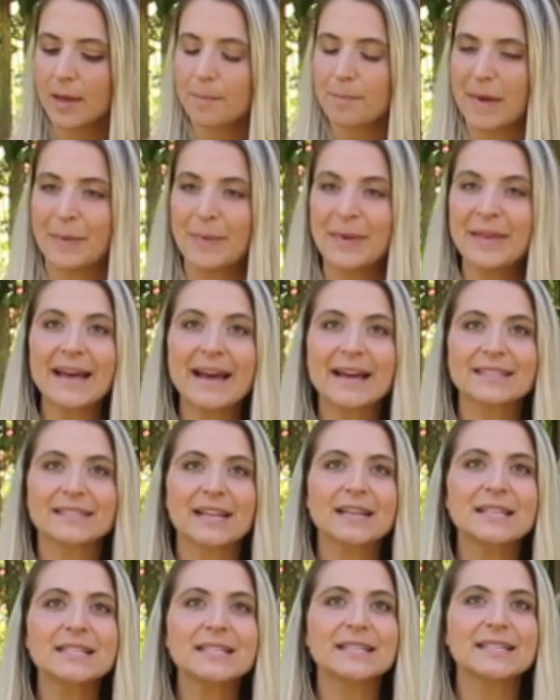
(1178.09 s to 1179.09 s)
Maybe that
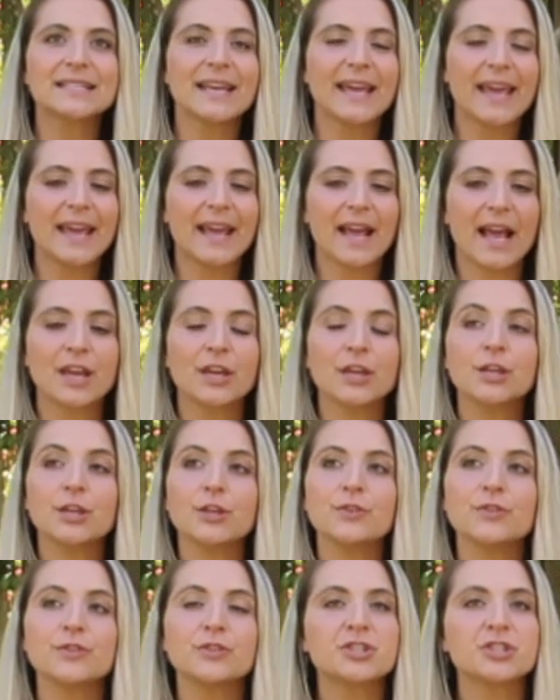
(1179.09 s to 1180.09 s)
doesn't take a
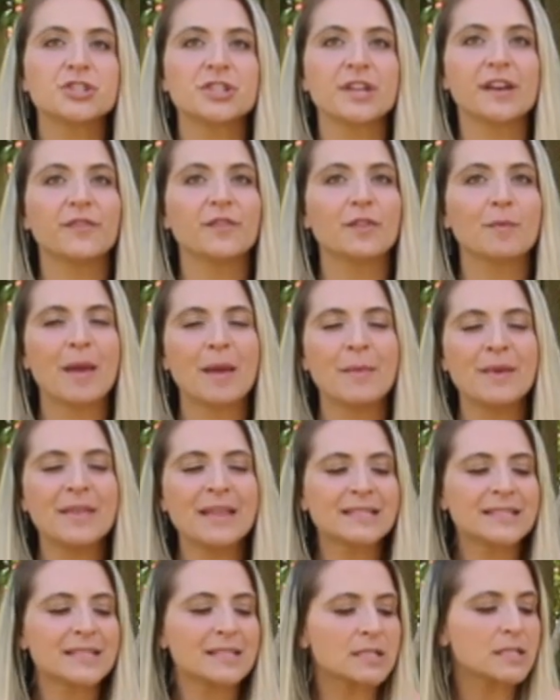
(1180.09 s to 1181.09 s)
huge shift. Maybe
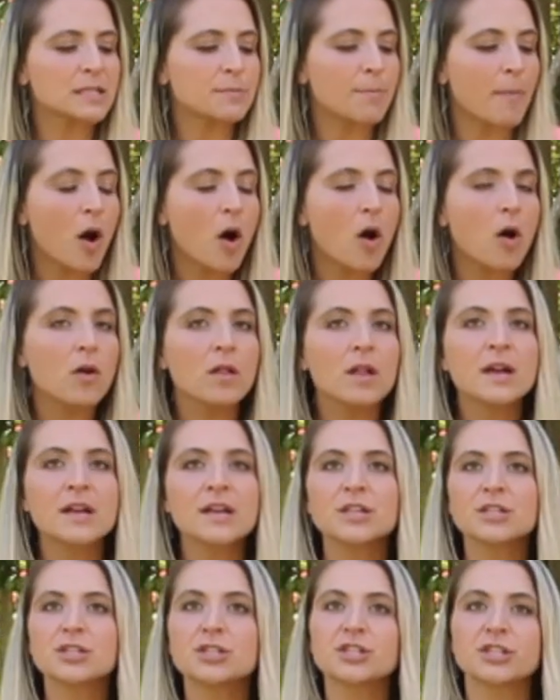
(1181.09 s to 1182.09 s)
that's a small
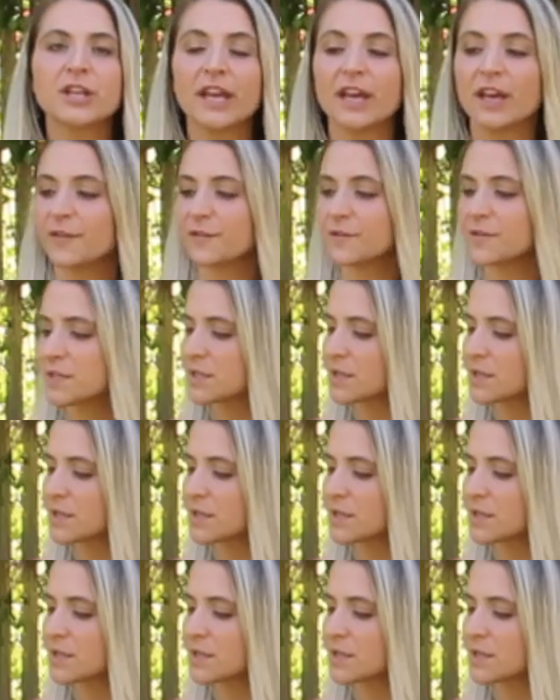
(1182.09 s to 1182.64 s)
shift.